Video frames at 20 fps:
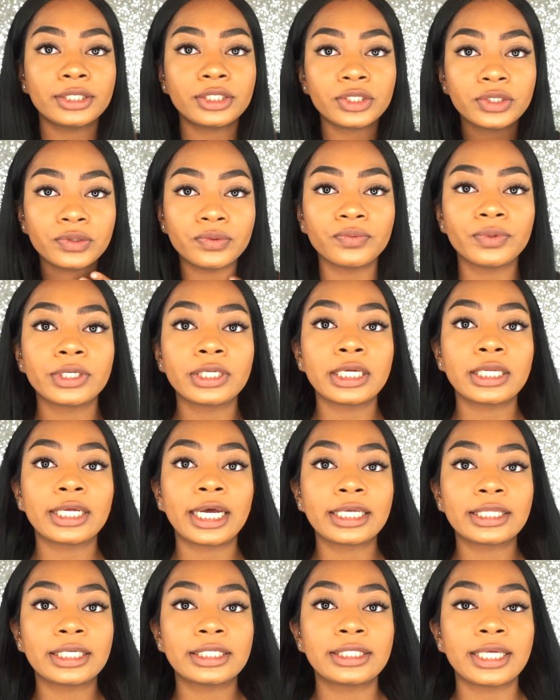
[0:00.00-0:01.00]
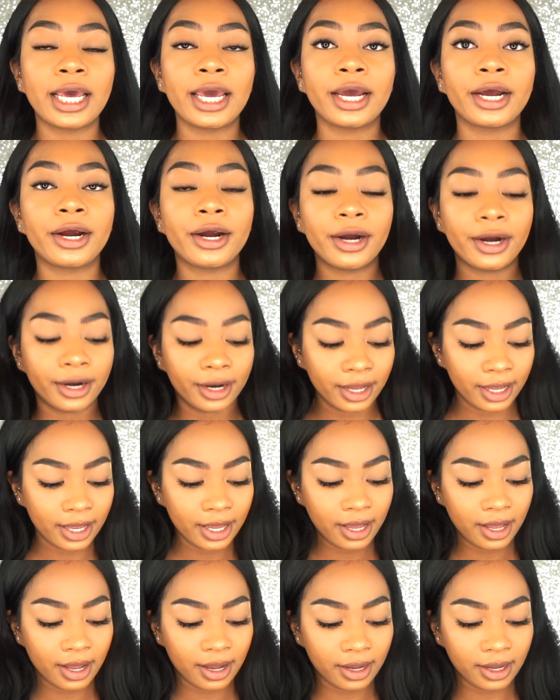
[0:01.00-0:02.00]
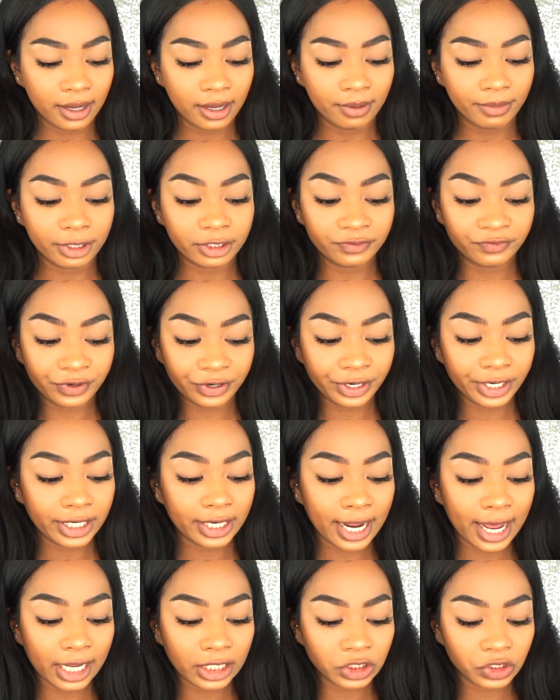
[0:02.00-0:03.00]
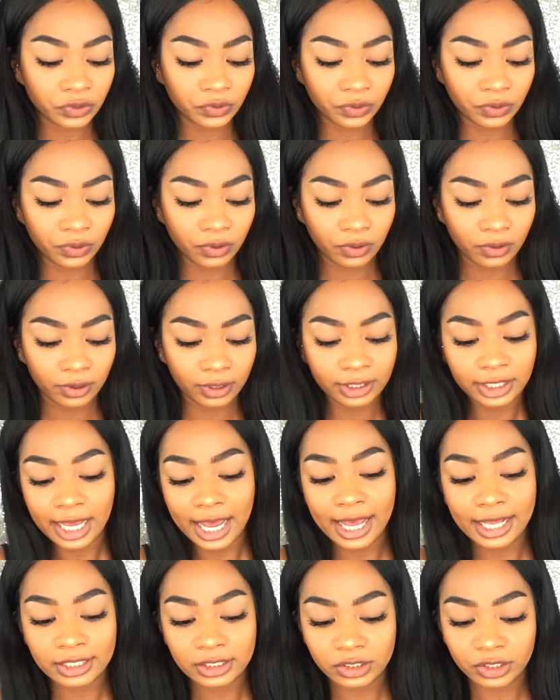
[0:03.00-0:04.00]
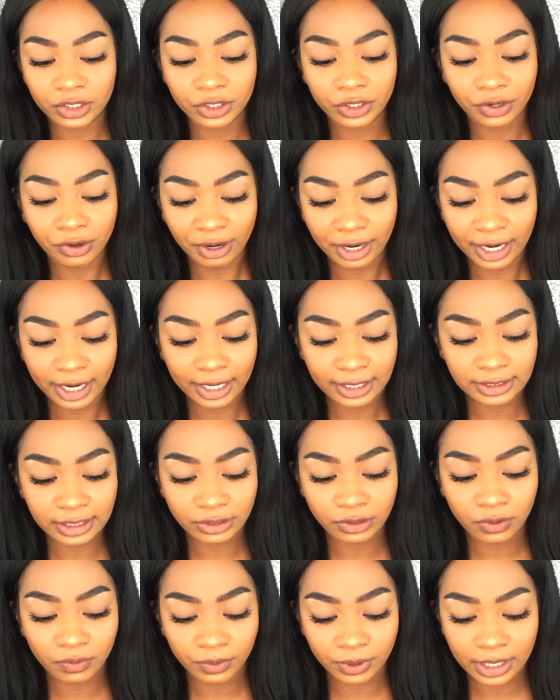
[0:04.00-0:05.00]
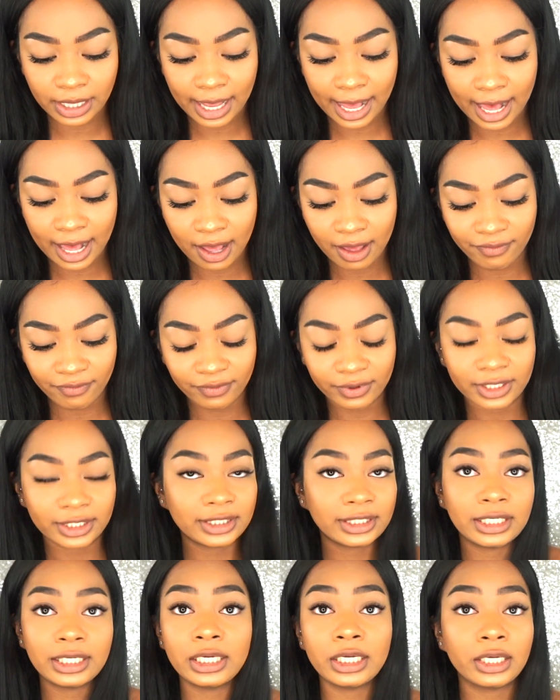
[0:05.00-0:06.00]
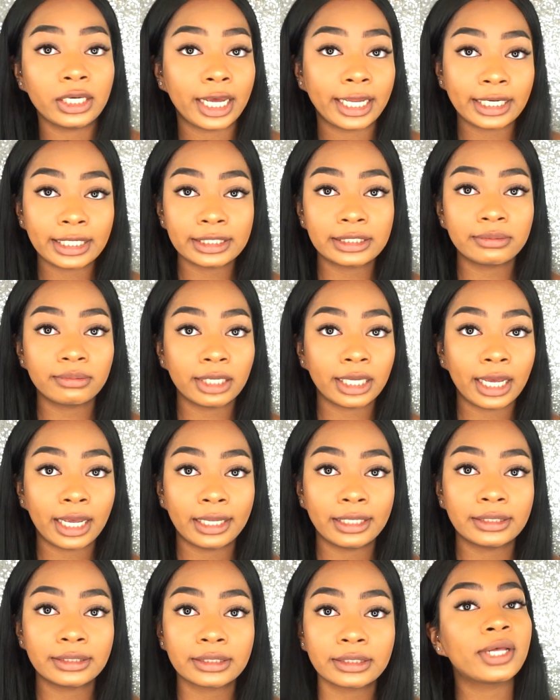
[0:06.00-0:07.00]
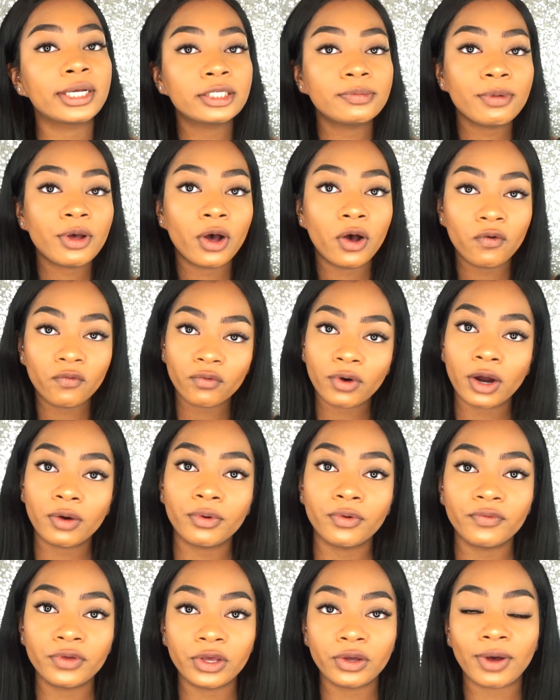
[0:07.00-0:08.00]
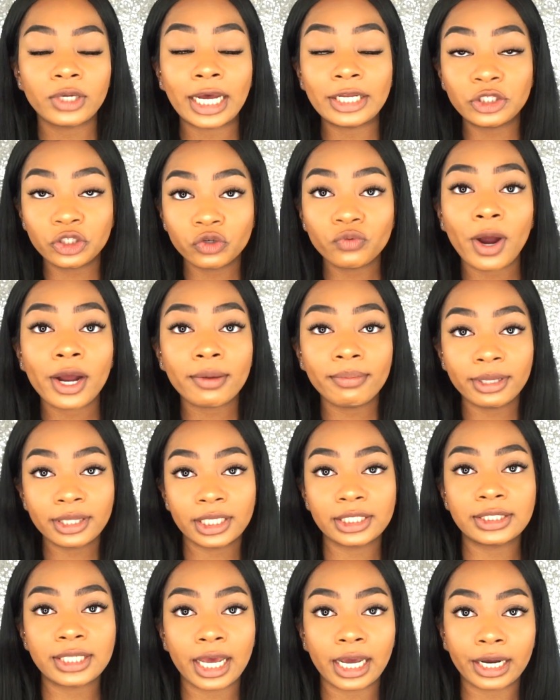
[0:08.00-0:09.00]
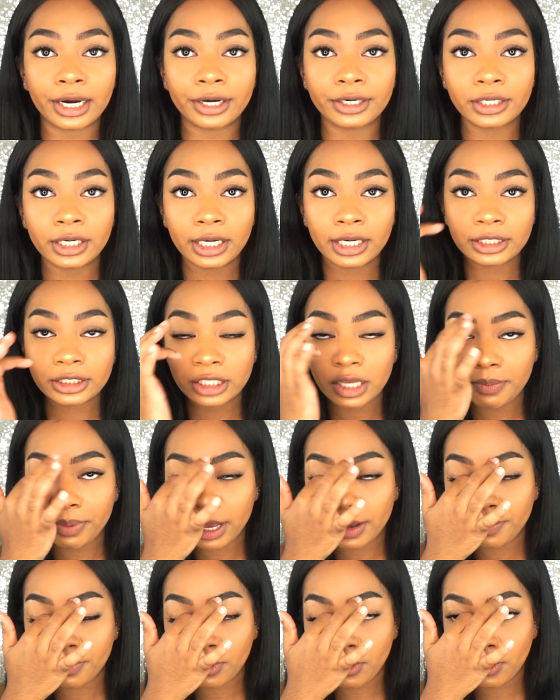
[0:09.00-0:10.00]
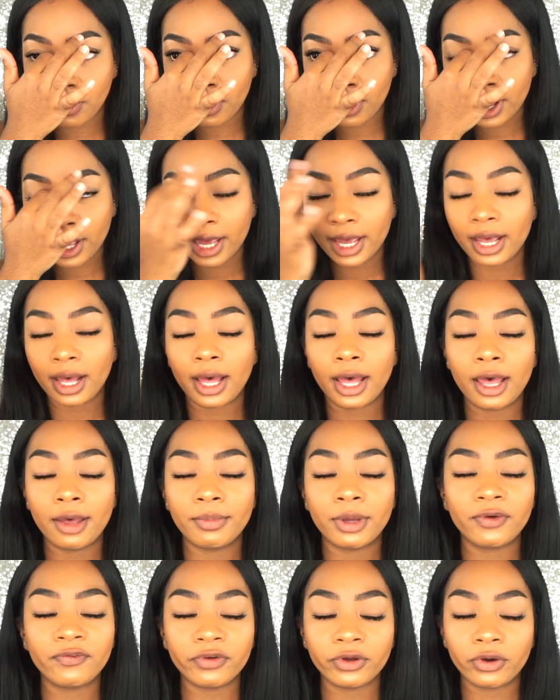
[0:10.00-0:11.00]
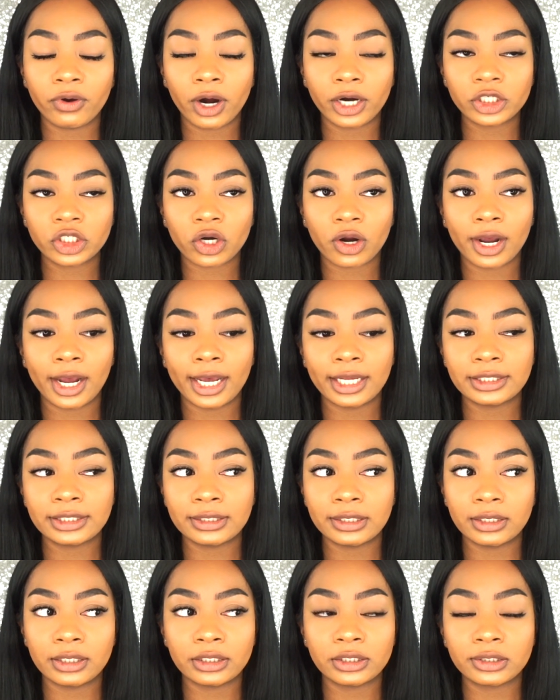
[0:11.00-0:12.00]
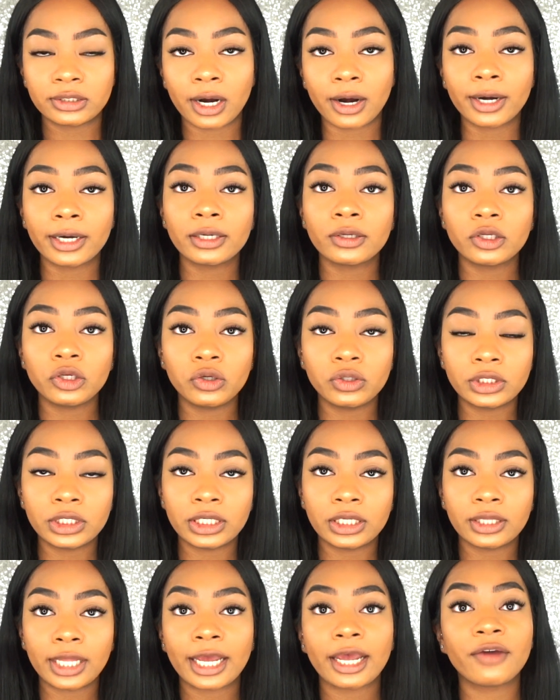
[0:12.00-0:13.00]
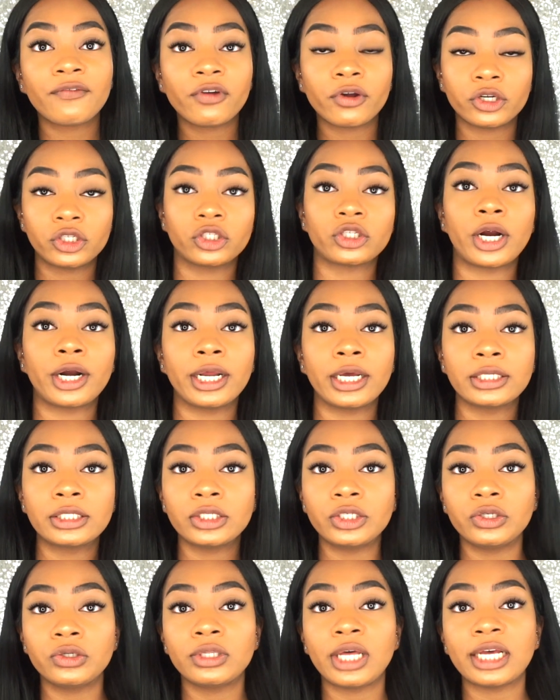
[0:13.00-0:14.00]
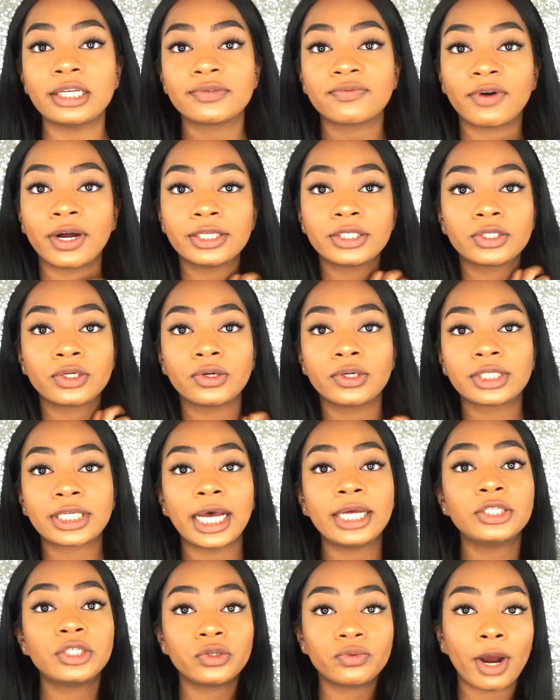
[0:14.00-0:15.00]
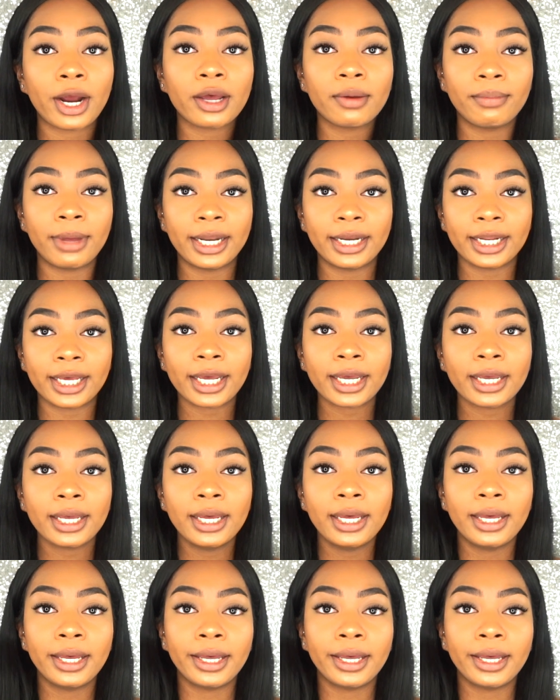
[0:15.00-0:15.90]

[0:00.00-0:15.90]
do really like this hair. It's very natural. The ends are great. I don't really see any split ends. So that's my overall review. I do recommend this hair to people if you are trying to start using, like if you're starting to do lace frontals, I do recommend it.